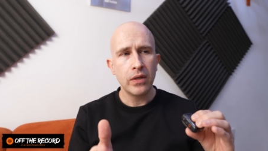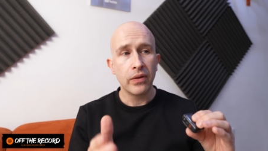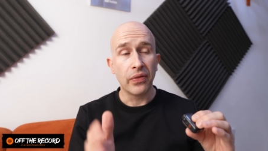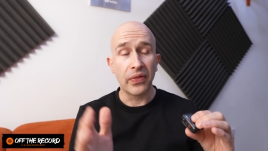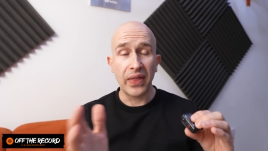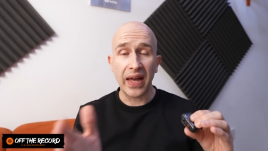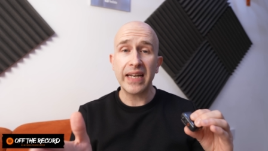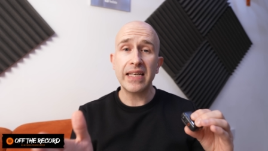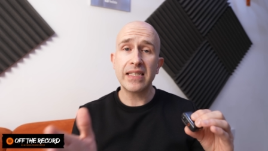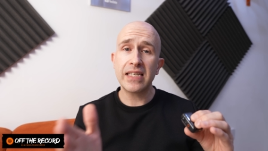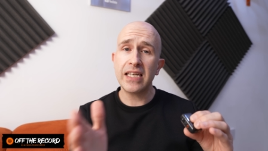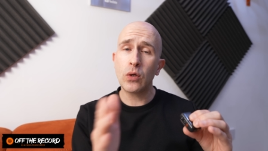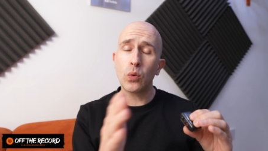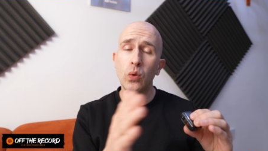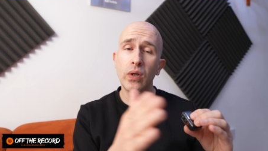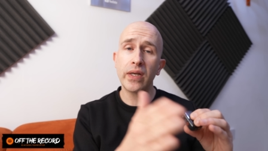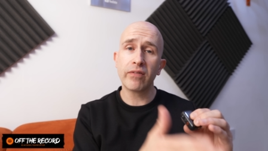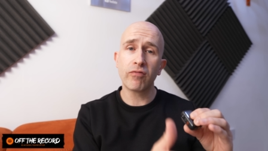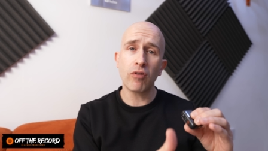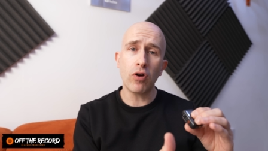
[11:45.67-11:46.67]
That is
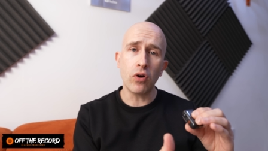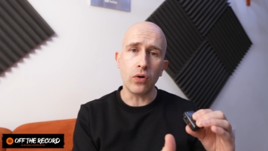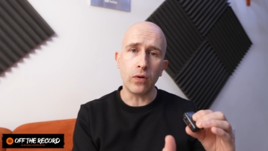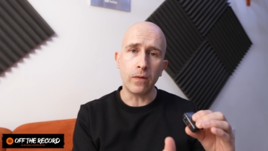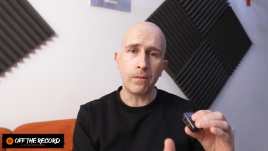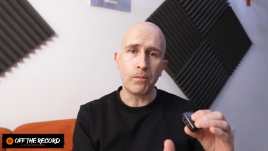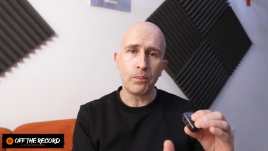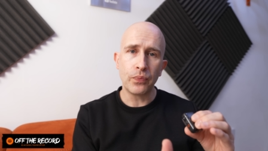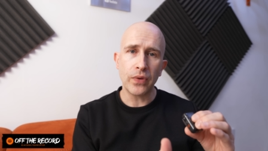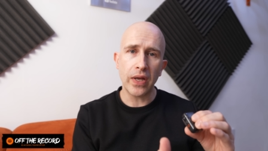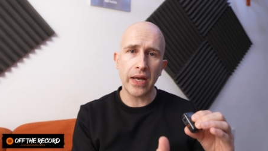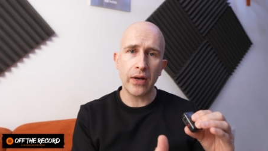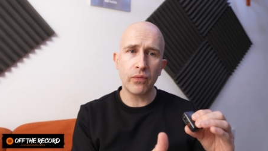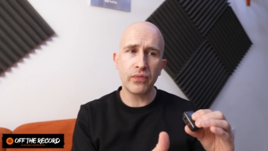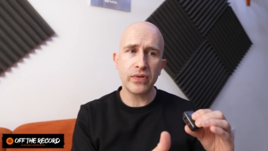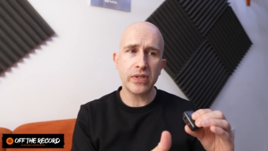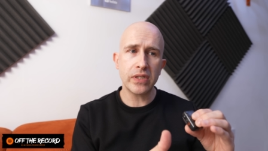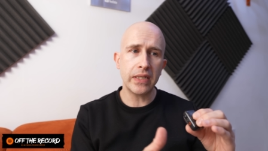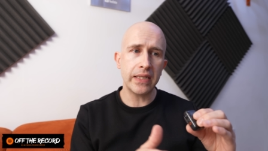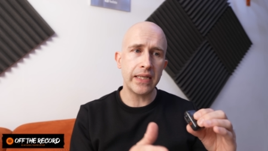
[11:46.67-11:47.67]
equally wrong, and
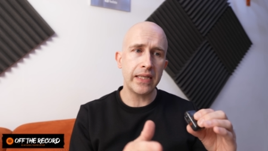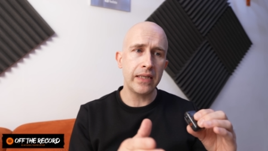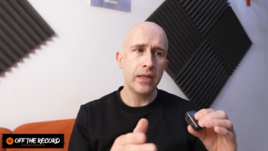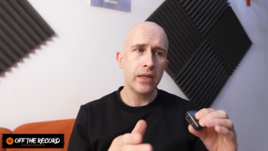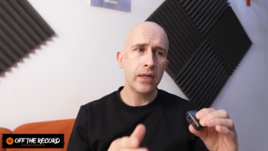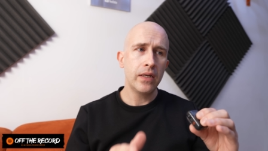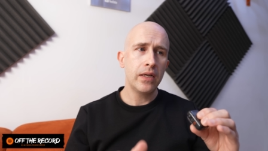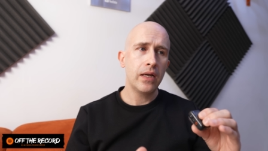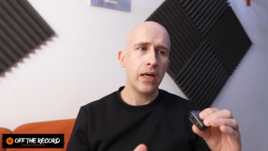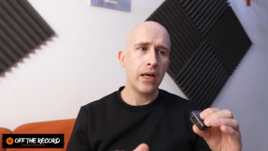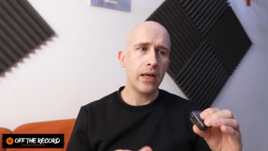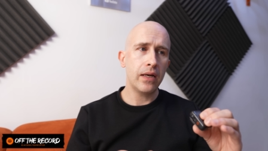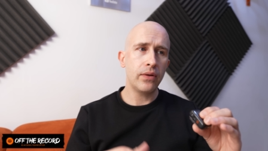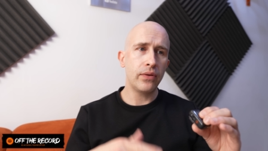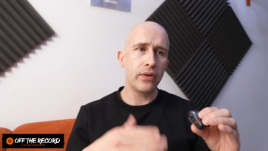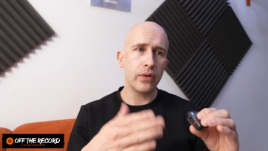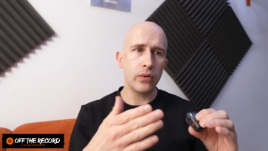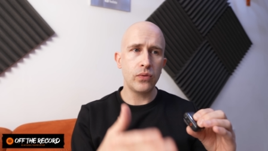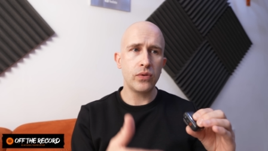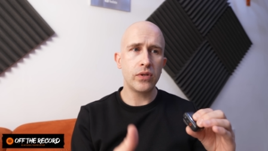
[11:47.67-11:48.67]
obviously
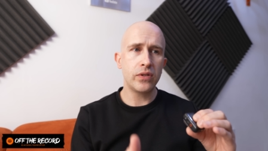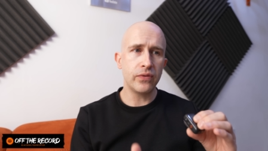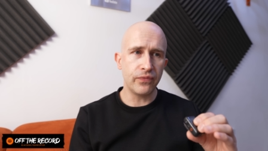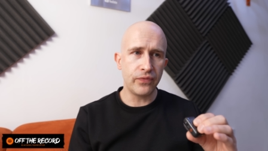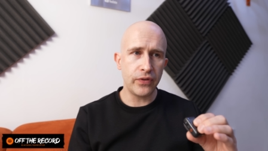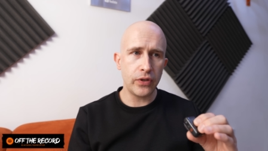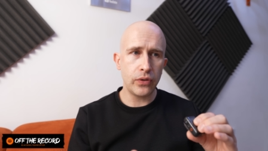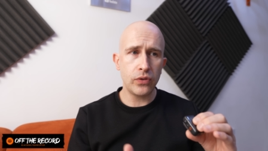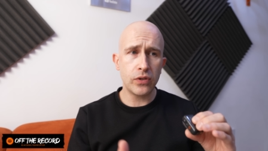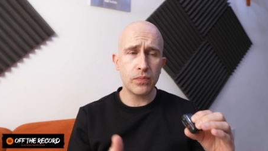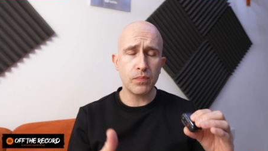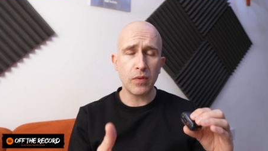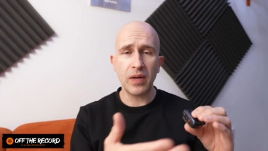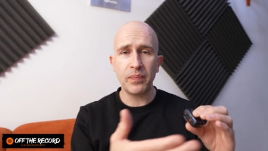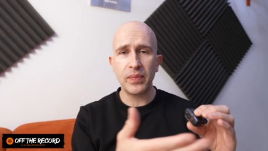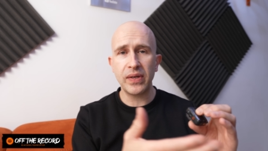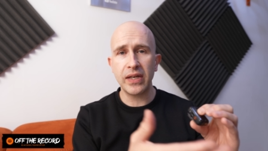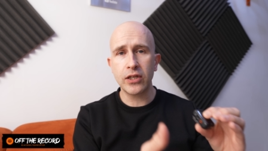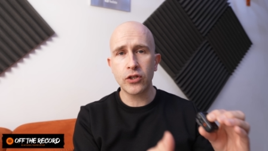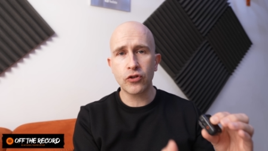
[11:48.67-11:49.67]
those views
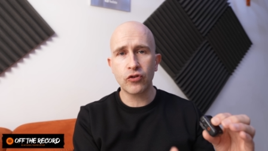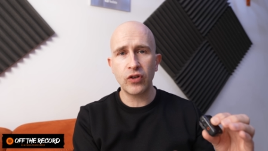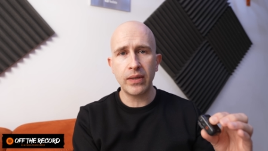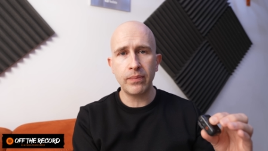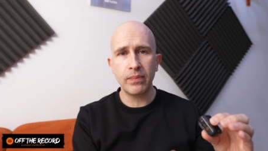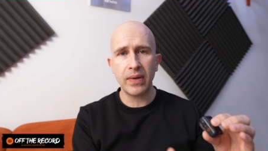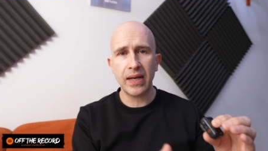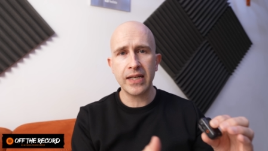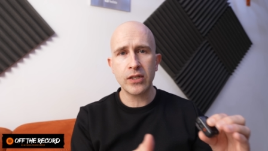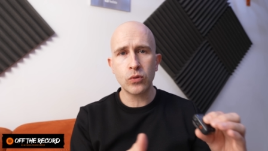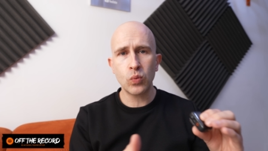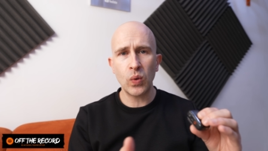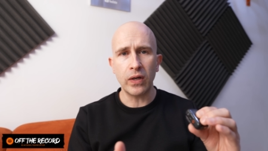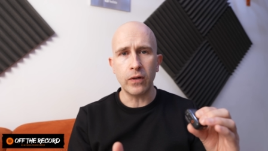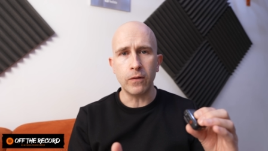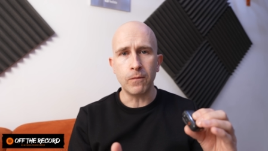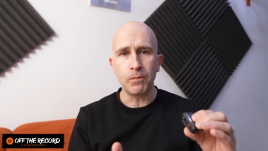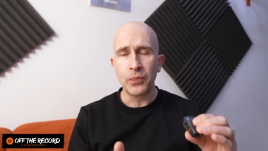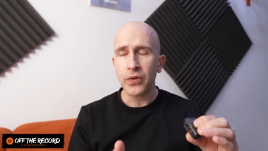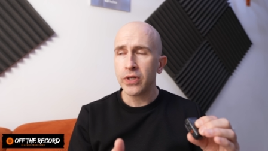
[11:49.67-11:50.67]
might be extreme as
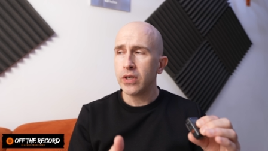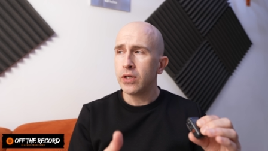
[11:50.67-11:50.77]
well.